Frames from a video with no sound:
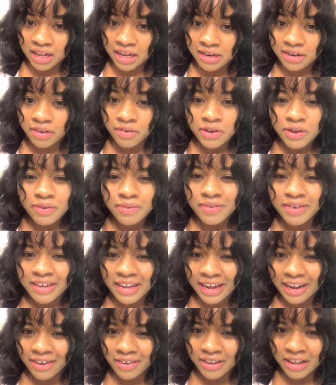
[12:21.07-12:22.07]
Like, don't you
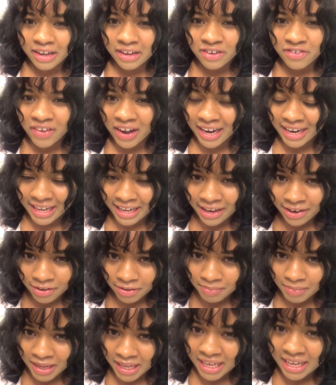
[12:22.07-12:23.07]
dare, like, try to hit
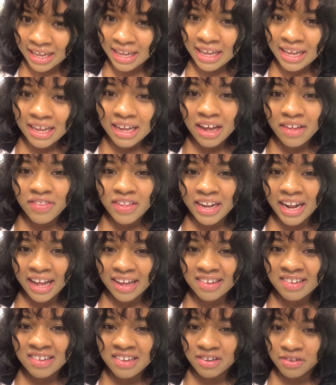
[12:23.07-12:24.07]
on me and then
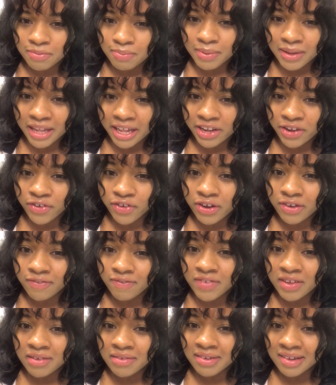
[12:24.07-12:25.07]
act stupid like you're
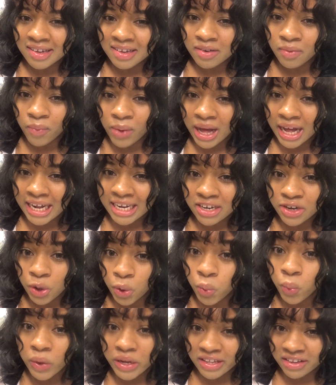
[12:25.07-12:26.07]
confused as to why I
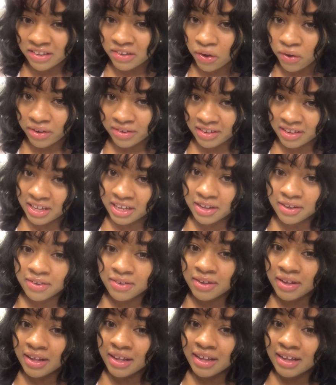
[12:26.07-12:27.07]
don't want to talk to you.